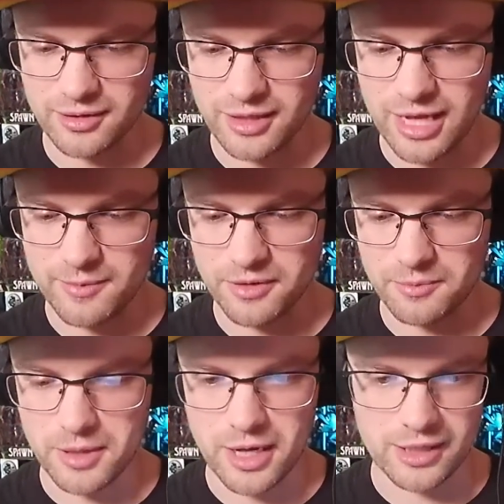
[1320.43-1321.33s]
the name of
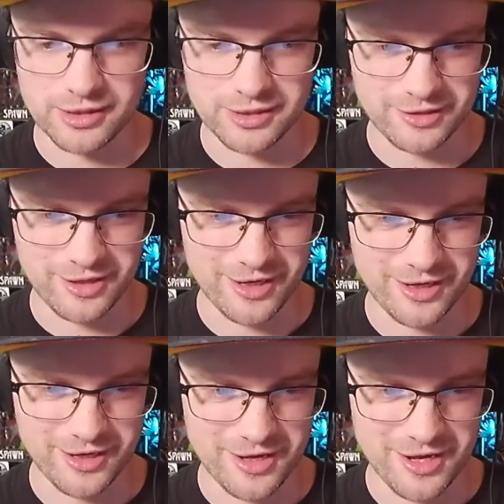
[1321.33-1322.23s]
the band,
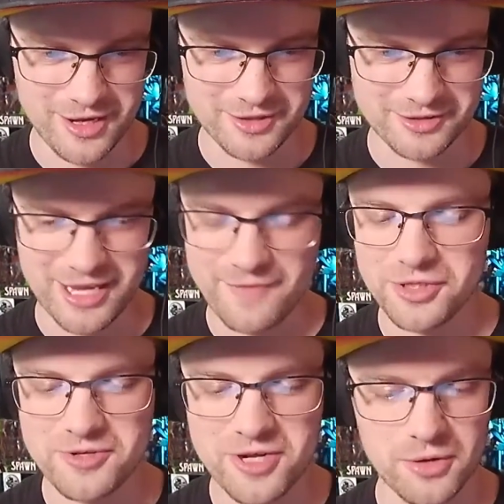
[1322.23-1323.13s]

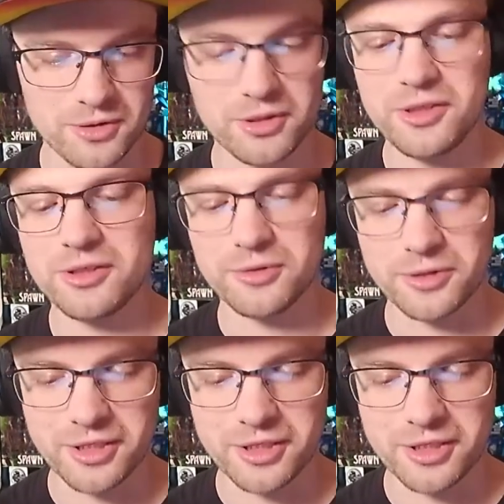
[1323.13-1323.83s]
Devil You Know. Good Lord.